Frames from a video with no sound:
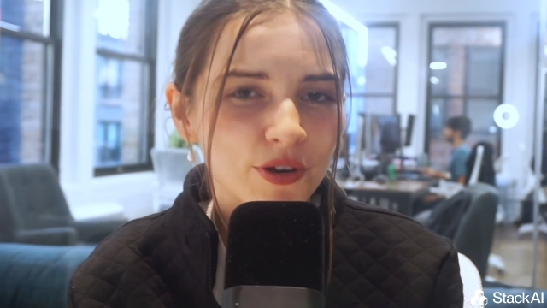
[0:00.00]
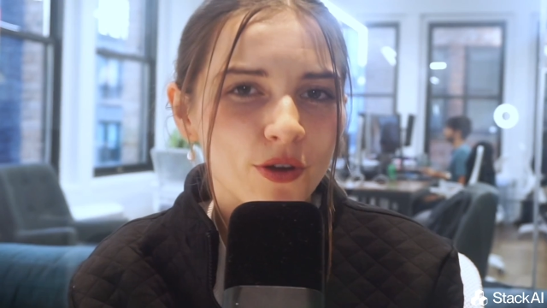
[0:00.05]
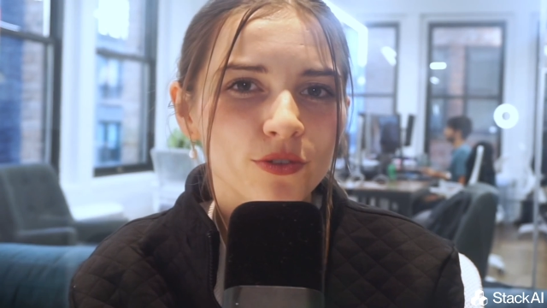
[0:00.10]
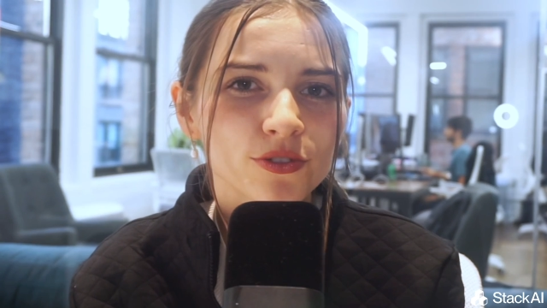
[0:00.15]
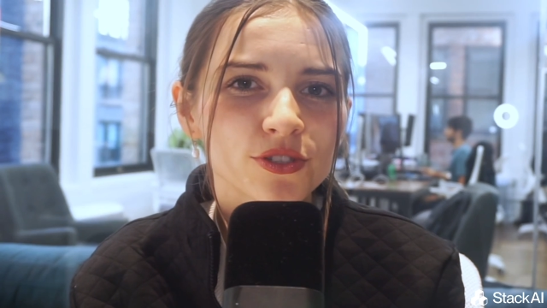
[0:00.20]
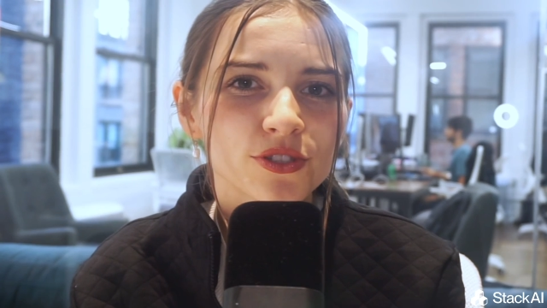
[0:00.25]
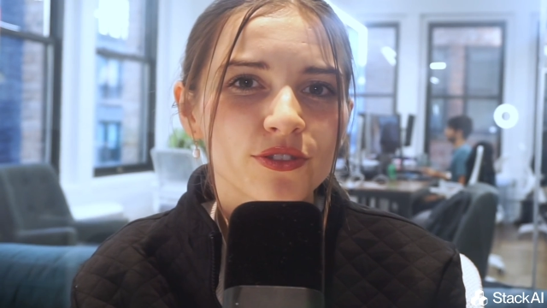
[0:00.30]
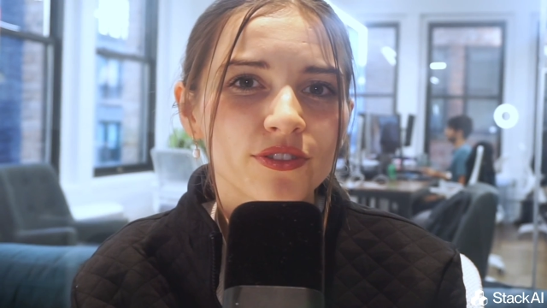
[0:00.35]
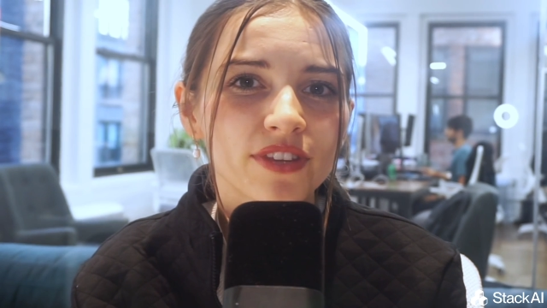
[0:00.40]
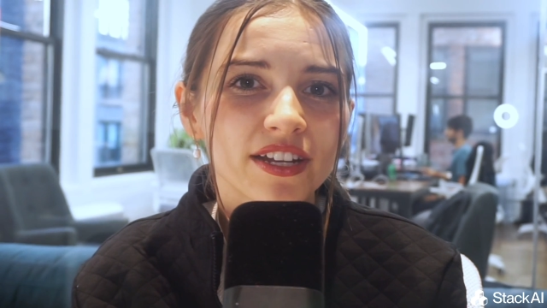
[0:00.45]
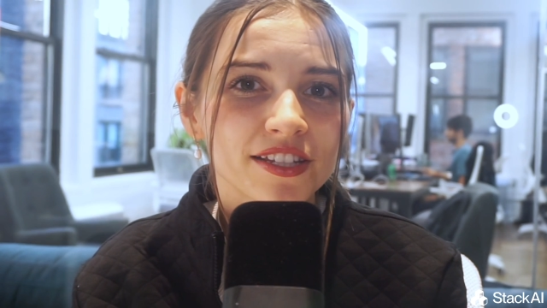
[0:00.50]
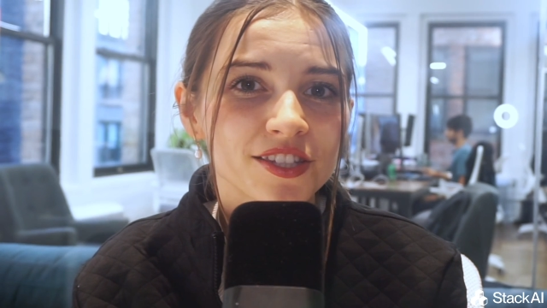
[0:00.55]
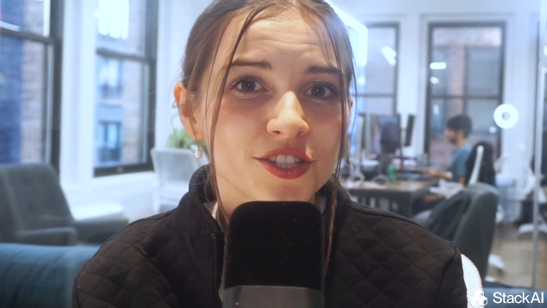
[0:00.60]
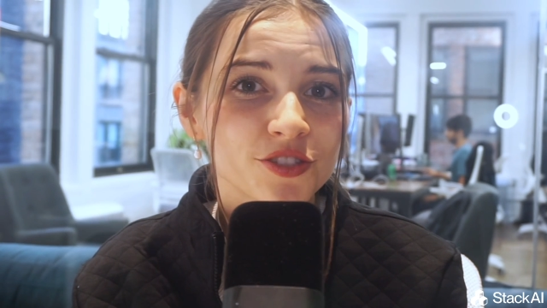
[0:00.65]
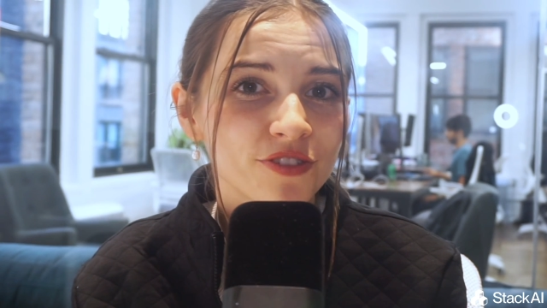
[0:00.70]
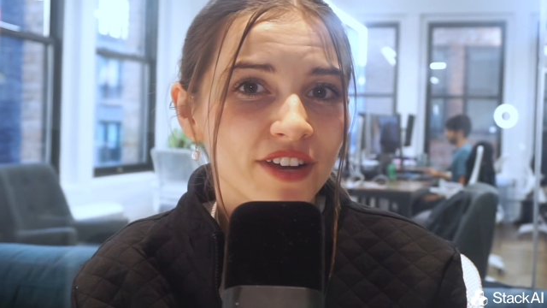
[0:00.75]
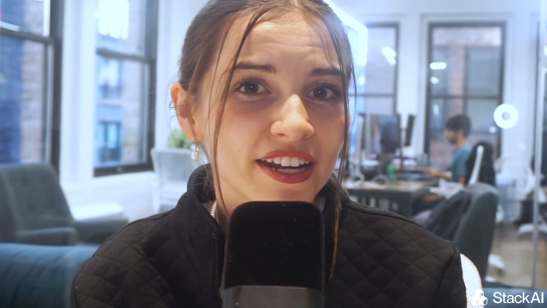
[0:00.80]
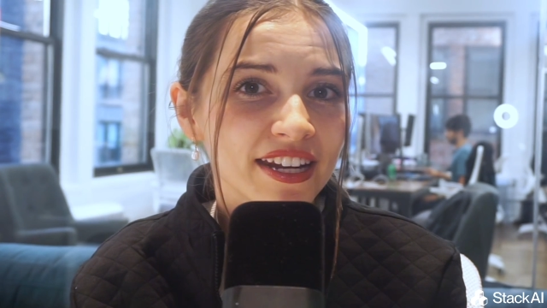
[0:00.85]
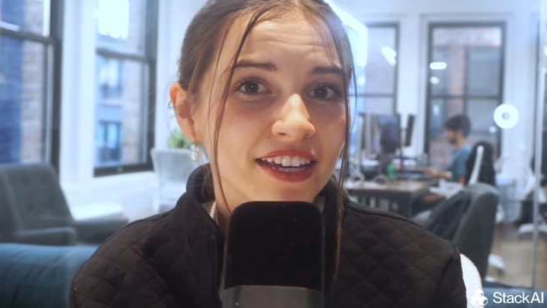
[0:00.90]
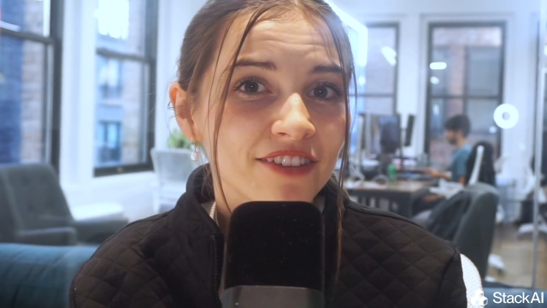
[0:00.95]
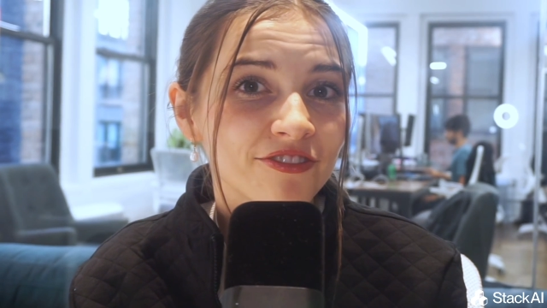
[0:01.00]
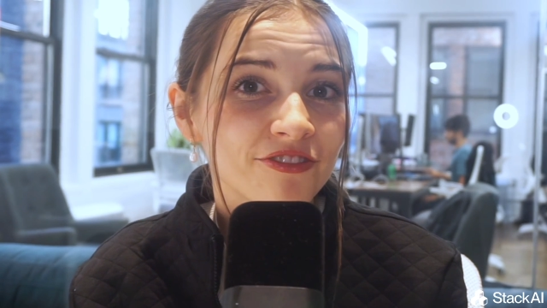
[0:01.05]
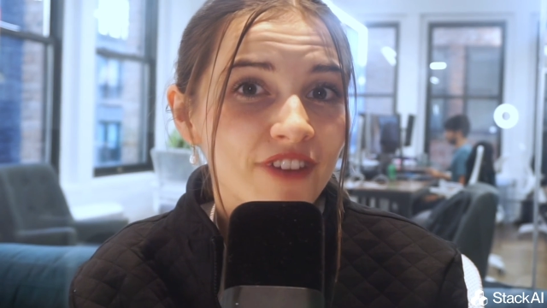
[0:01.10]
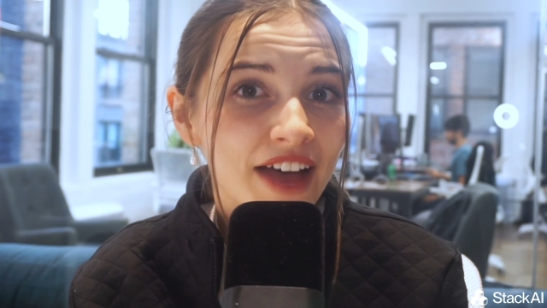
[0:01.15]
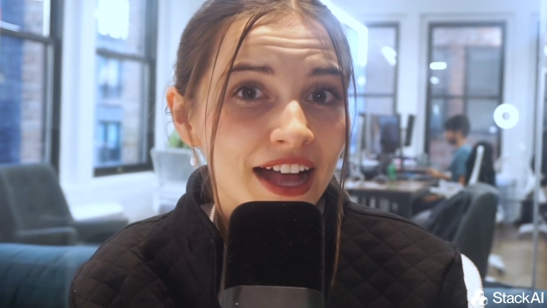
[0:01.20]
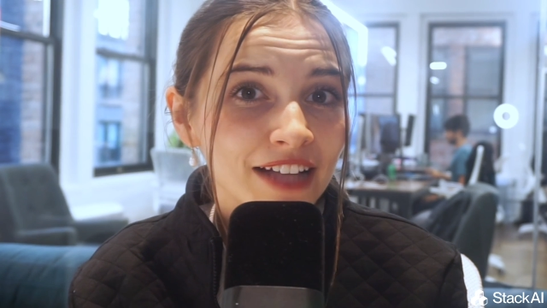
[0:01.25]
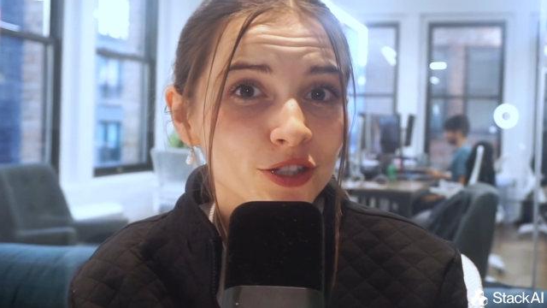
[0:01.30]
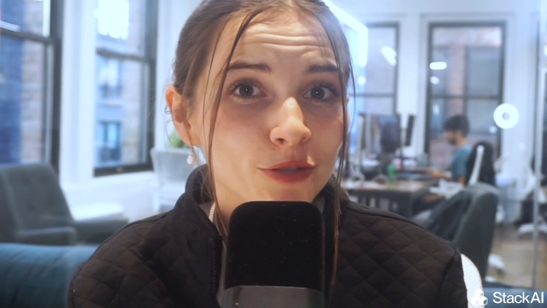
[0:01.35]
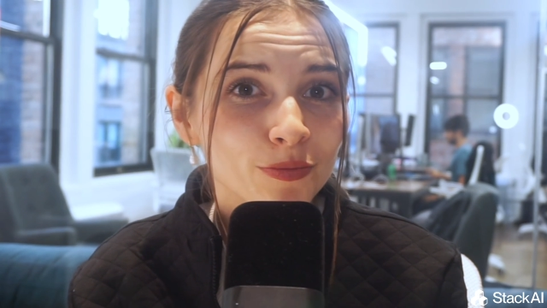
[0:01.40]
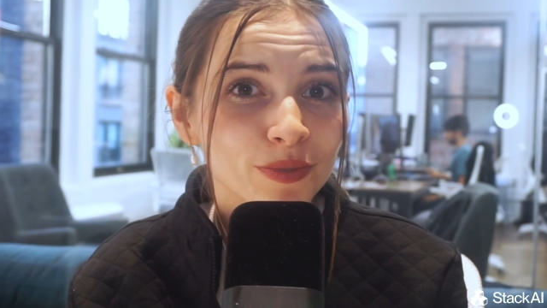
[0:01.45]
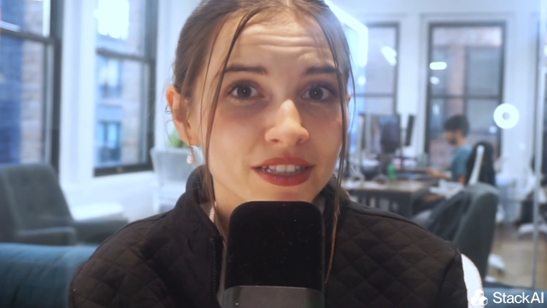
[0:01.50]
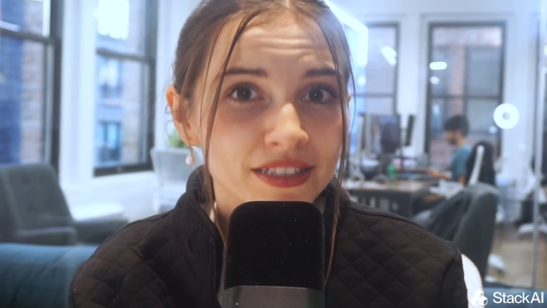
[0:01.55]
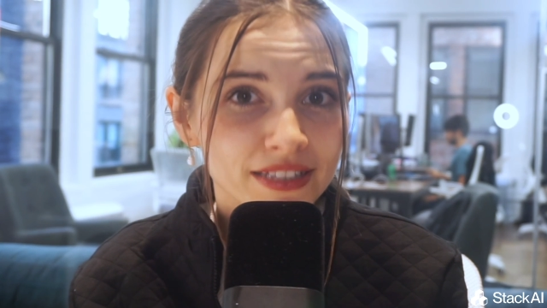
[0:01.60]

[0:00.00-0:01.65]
but also that it's draining valuable